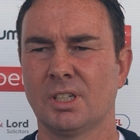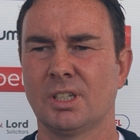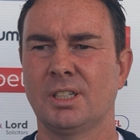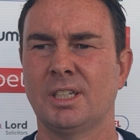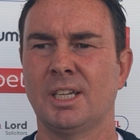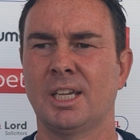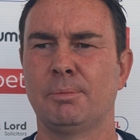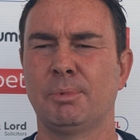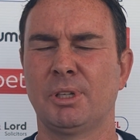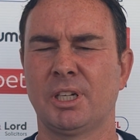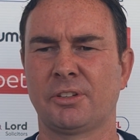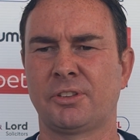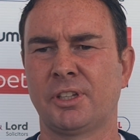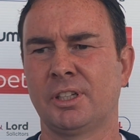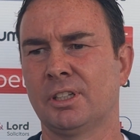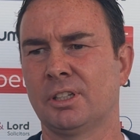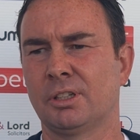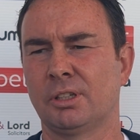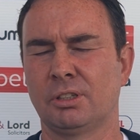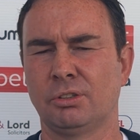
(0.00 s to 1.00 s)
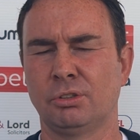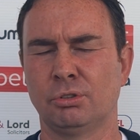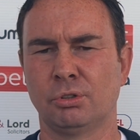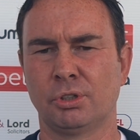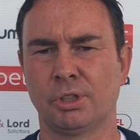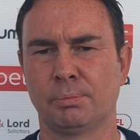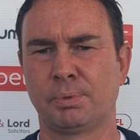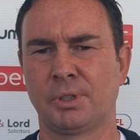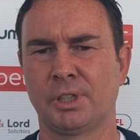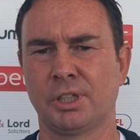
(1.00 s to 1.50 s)
Yeah, I mean, I think that,
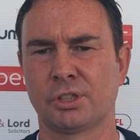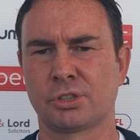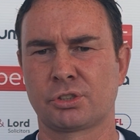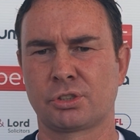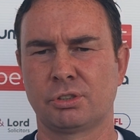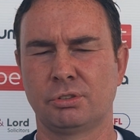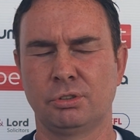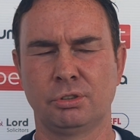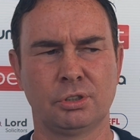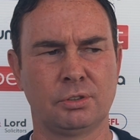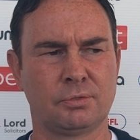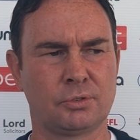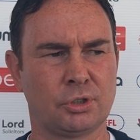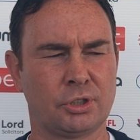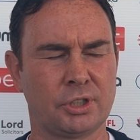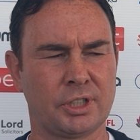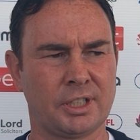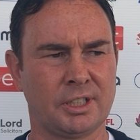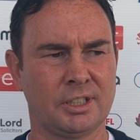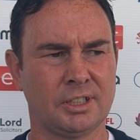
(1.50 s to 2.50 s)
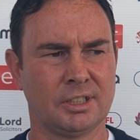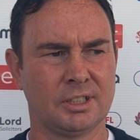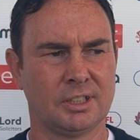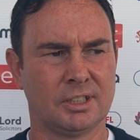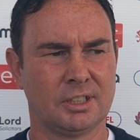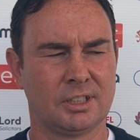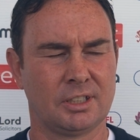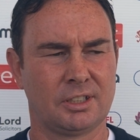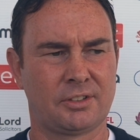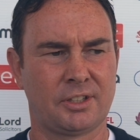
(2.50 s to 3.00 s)
the players, have got to
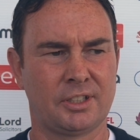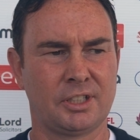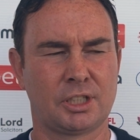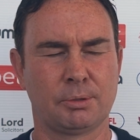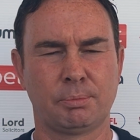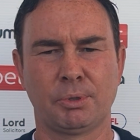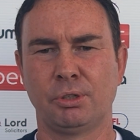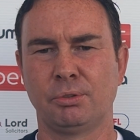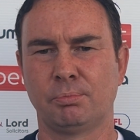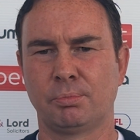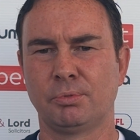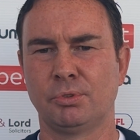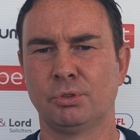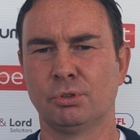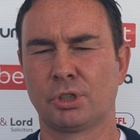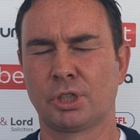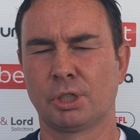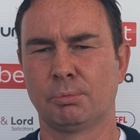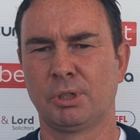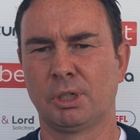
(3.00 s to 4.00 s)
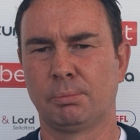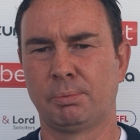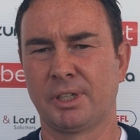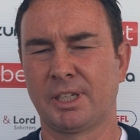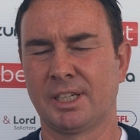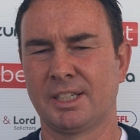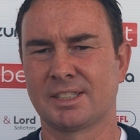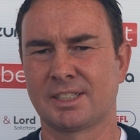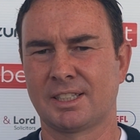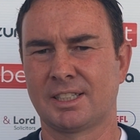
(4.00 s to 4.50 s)
think about, coming up
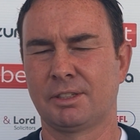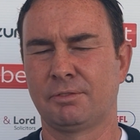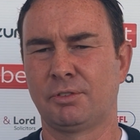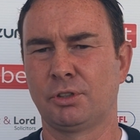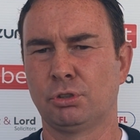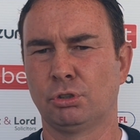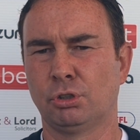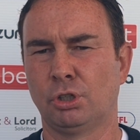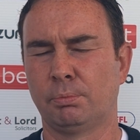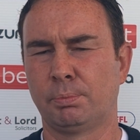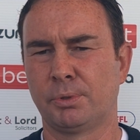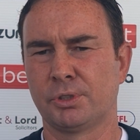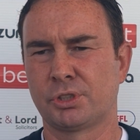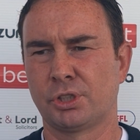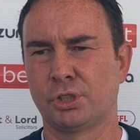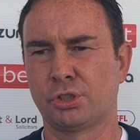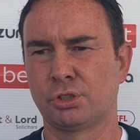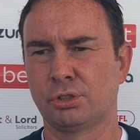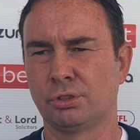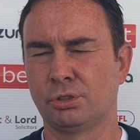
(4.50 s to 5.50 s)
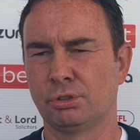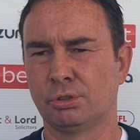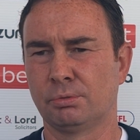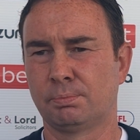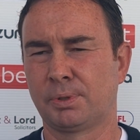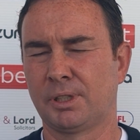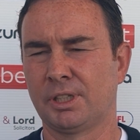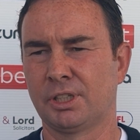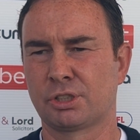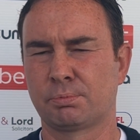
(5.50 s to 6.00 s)
against a difficult opposition,
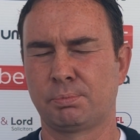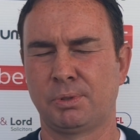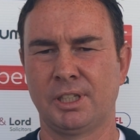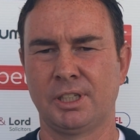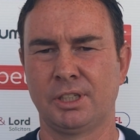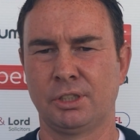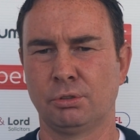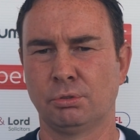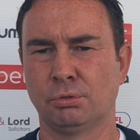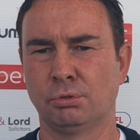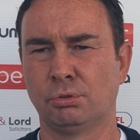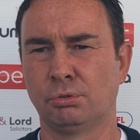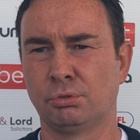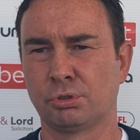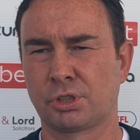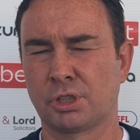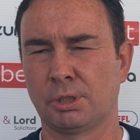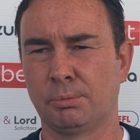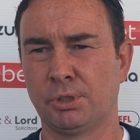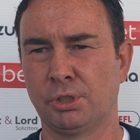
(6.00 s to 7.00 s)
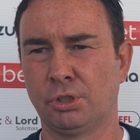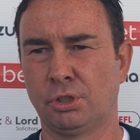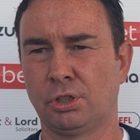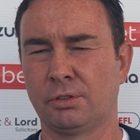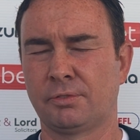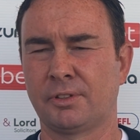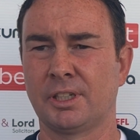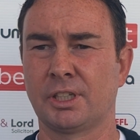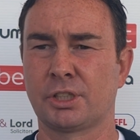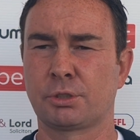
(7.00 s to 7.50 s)
players playing in holes, coming
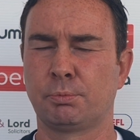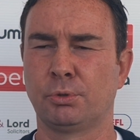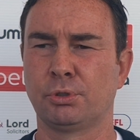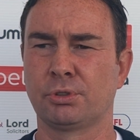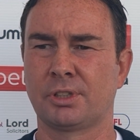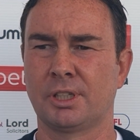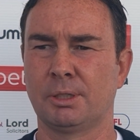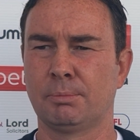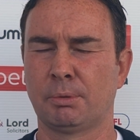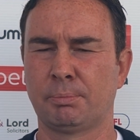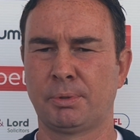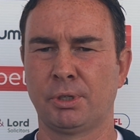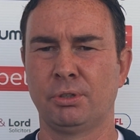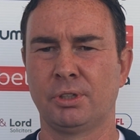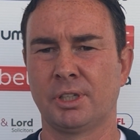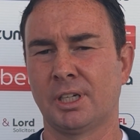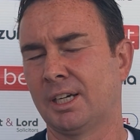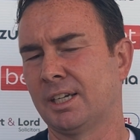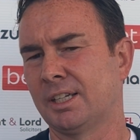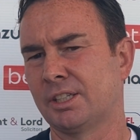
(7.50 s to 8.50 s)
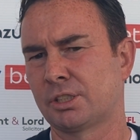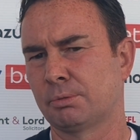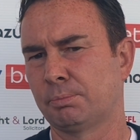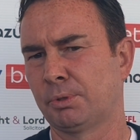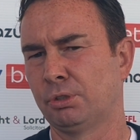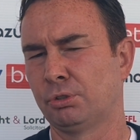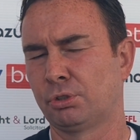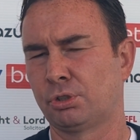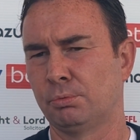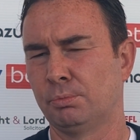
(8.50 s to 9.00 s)
off, and I spoke to them about that. It's
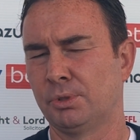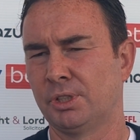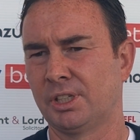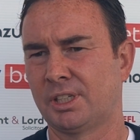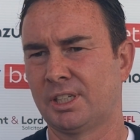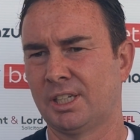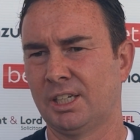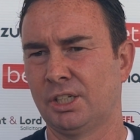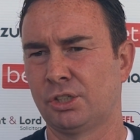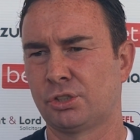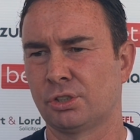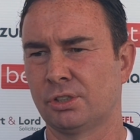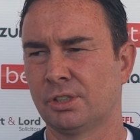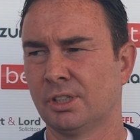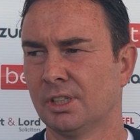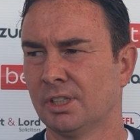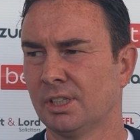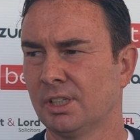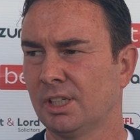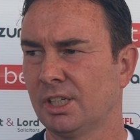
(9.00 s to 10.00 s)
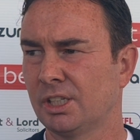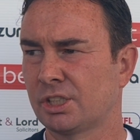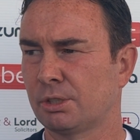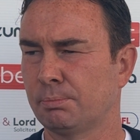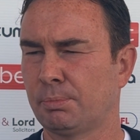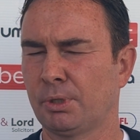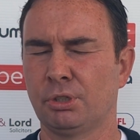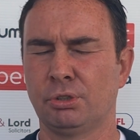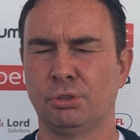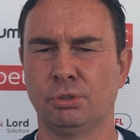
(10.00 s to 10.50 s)
about communication. It's
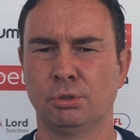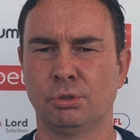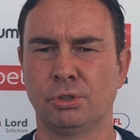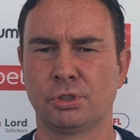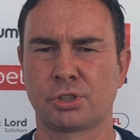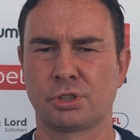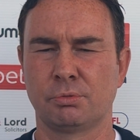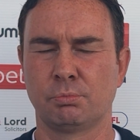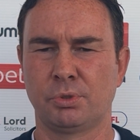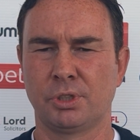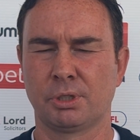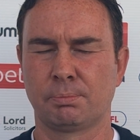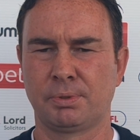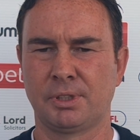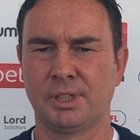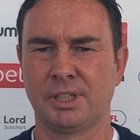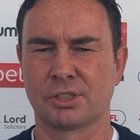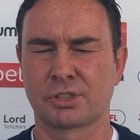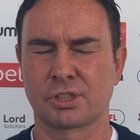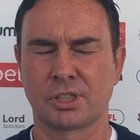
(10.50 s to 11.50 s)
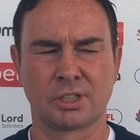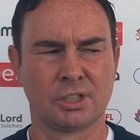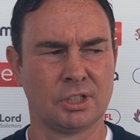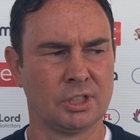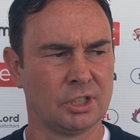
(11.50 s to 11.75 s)
about noticing where players are